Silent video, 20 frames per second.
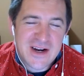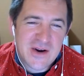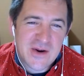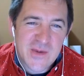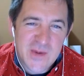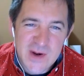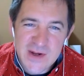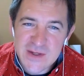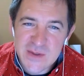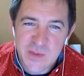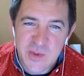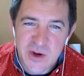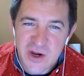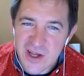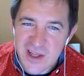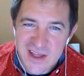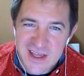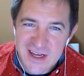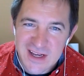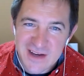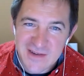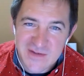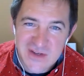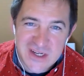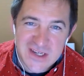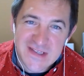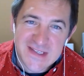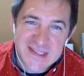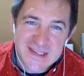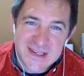don't want to spoil it, of
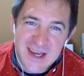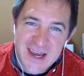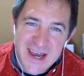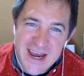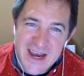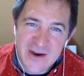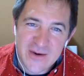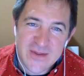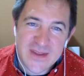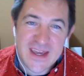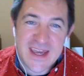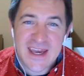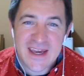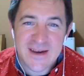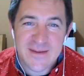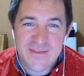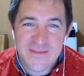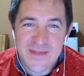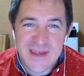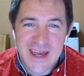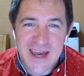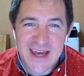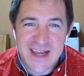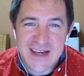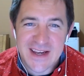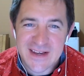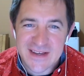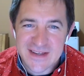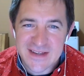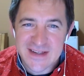just how the game
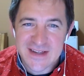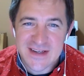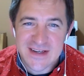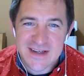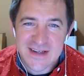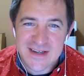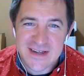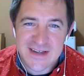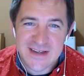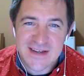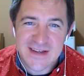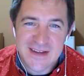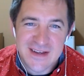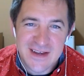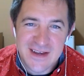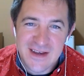got into